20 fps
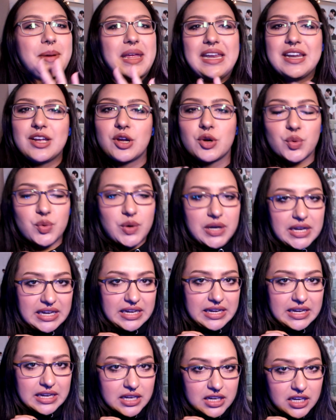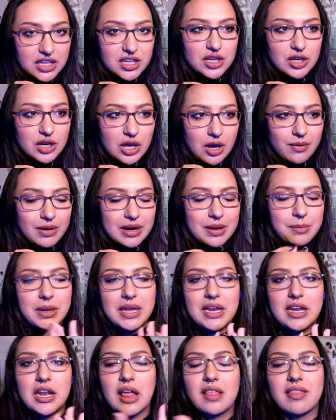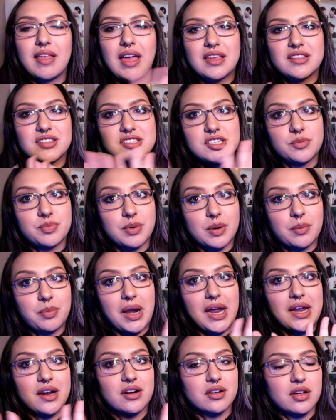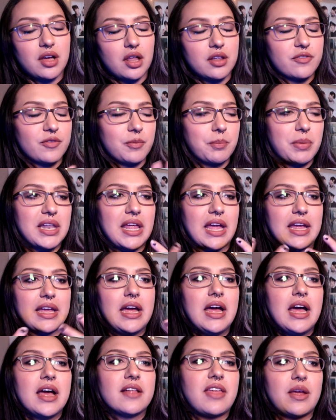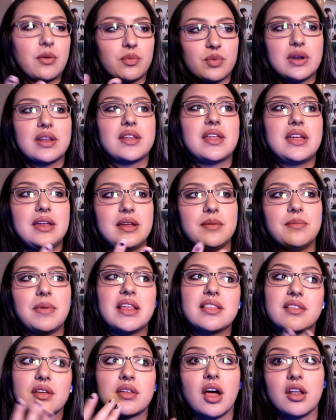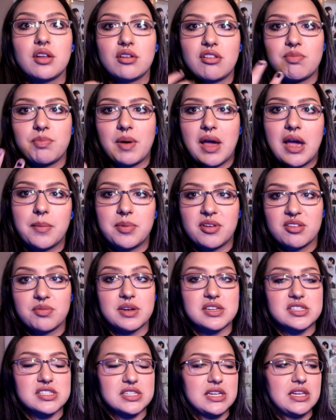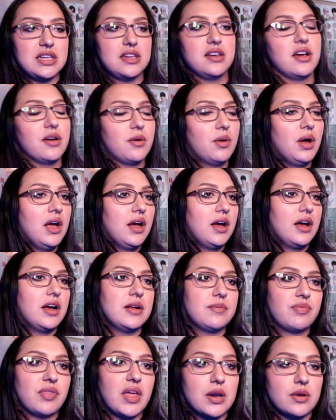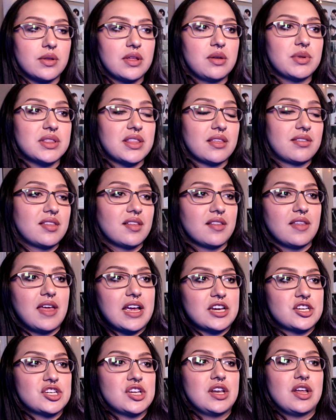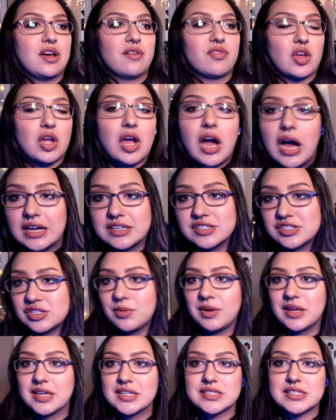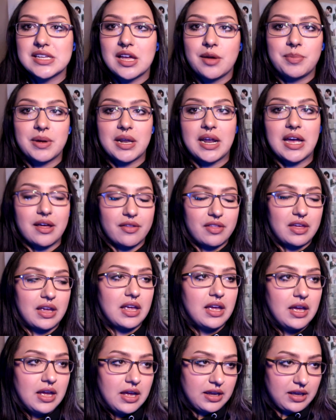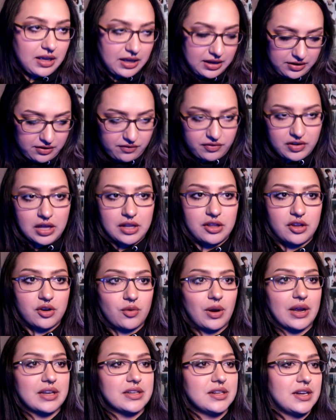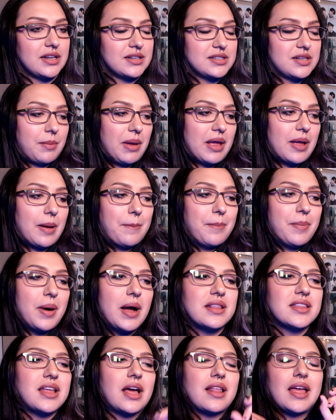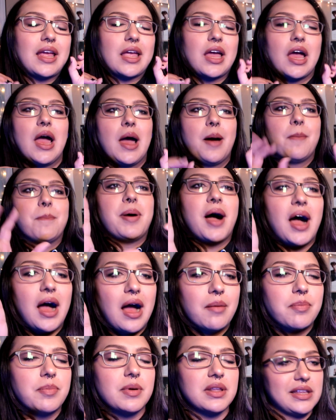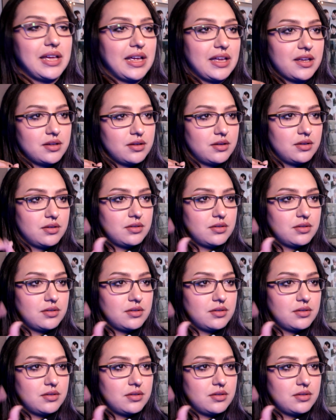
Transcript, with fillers: bean green, you know what I mean? Not like super bright or colorful, but like they really made the colors pop, especially, you know, um, not only with the selection of the costuming itself, but how they kind of color corrected it to make them pop. not like pop, but like